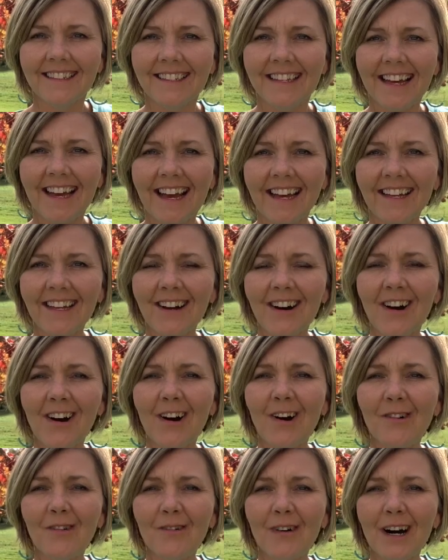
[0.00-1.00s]
Hey
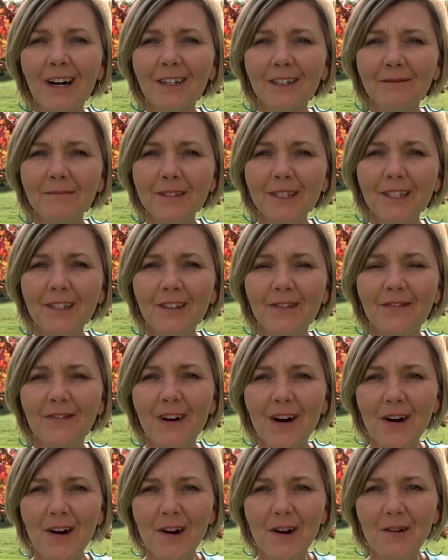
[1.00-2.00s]
y'all, welcome to the
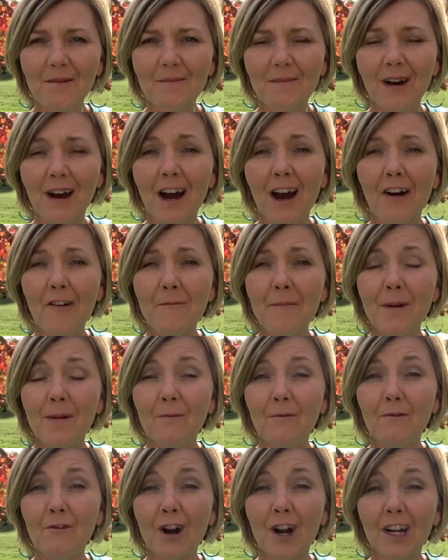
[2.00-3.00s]
farm. I've
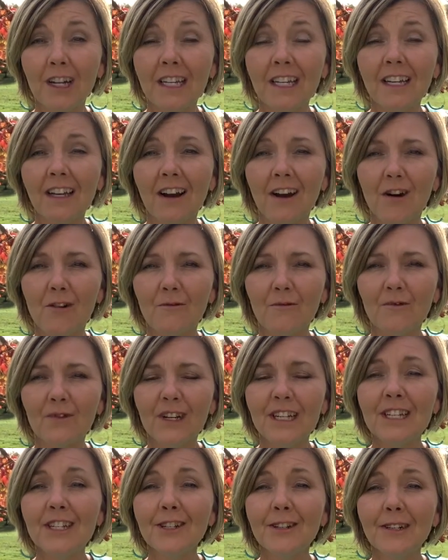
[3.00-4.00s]
been working on
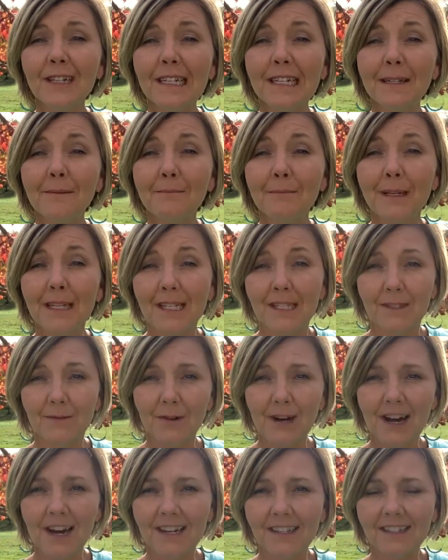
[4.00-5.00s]
rendering
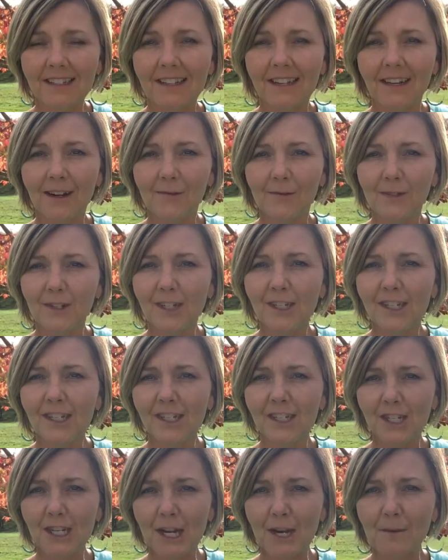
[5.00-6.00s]
beeswax and I wanted to
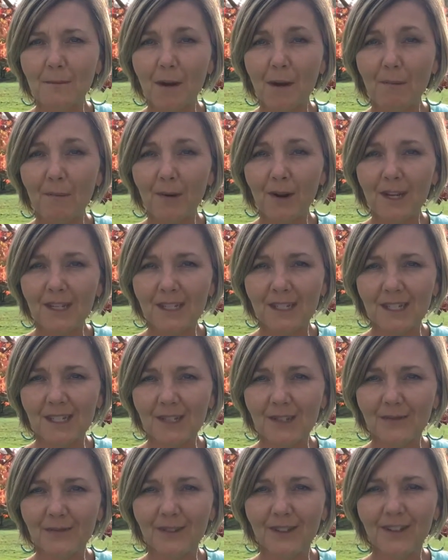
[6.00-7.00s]
share my process
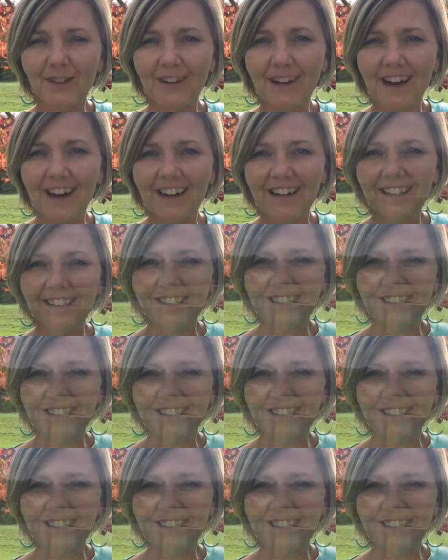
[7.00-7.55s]
with you guys.